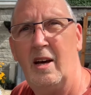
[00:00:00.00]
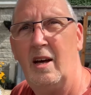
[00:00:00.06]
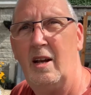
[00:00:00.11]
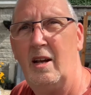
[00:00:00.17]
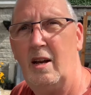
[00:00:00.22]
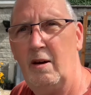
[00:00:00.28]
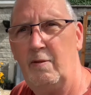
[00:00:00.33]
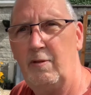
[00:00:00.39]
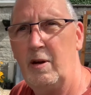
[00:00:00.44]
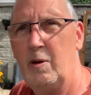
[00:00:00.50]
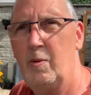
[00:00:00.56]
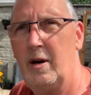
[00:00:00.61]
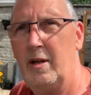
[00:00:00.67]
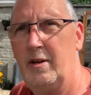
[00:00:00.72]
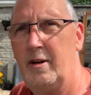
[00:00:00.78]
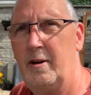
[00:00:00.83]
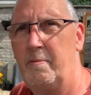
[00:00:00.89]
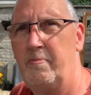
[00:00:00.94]
lovely
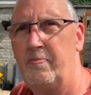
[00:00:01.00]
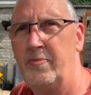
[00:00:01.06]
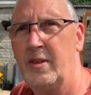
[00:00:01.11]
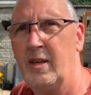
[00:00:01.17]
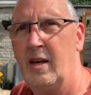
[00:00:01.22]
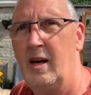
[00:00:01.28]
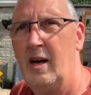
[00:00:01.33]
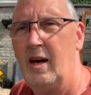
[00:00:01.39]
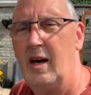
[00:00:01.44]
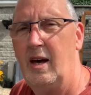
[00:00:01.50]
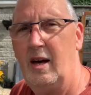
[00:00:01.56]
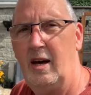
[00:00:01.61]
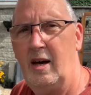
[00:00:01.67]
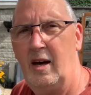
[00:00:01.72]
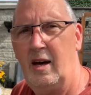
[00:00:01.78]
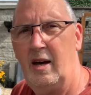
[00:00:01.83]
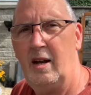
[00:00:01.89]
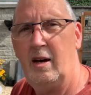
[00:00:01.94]
weather,
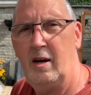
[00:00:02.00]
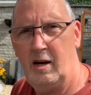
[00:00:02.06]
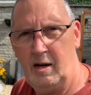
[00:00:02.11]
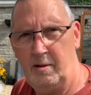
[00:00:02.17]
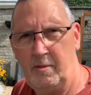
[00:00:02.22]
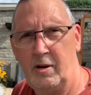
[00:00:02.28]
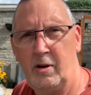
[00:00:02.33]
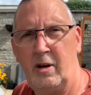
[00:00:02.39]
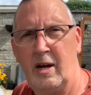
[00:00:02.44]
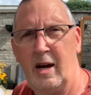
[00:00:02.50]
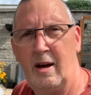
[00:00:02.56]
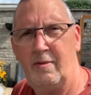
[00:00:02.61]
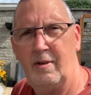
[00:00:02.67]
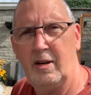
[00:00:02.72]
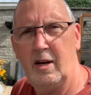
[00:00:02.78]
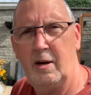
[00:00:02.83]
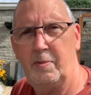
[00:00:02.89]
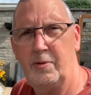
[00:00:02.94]
and I'm gonna have
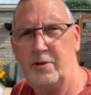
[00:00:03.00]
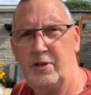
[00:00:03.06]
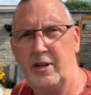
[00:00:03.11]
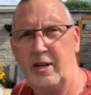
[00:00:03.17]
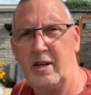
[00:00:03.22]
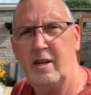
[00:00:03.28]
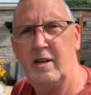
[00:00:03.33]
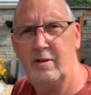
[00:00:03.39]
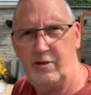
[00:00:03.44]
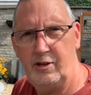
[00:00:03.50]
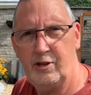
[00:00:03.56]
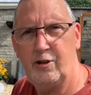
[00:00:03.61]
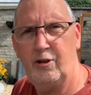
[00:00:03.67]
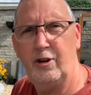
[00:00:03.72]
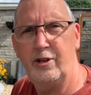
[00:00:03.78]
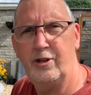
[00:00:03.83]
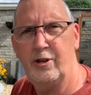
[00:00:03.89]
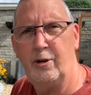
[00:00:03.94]
a cup of tea just
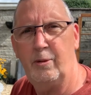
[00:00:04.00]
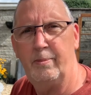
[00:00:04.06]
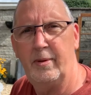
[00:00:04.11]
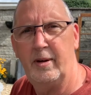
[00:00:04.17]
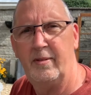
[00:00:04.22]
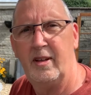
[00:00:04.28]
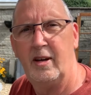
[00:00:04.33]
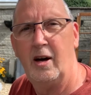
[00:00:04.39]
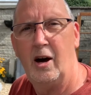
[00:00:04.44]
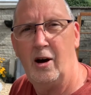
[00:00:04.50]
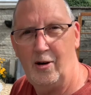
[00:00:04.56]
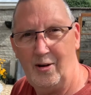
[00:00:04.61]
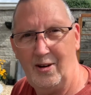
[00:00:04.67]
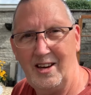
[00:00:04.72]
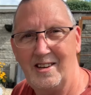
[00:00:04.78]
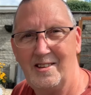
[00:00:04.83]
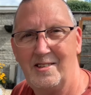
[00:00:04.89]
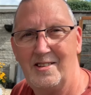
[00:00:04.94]
like Tom. All
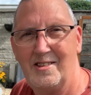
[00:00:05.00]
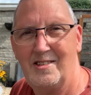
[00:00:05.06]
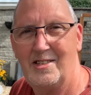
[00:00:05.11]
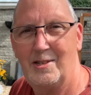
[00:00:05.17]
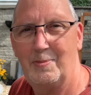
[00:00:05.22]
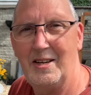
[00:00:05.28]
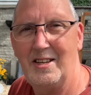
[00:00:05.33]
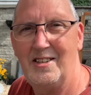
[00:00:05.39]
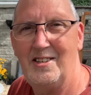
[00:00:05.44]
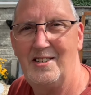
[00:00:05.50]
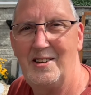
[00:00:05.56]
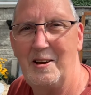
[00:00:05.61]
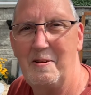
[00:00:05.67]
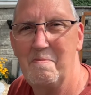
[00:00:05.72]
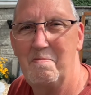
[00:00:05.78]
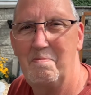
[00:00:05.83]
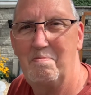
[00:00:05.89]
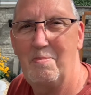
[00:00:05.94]
right, speak to you
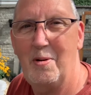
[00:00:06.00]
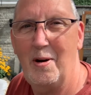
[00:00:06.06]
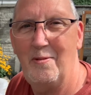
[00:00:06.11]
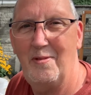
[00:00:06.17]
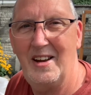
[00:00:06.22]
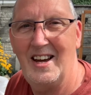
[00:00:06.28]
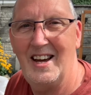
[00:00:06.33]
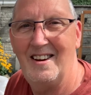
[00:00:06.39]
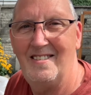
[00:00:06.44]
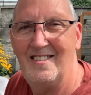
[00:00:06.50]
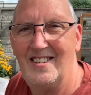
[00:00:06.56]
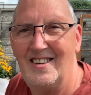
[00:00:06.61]
soon. Bye for now.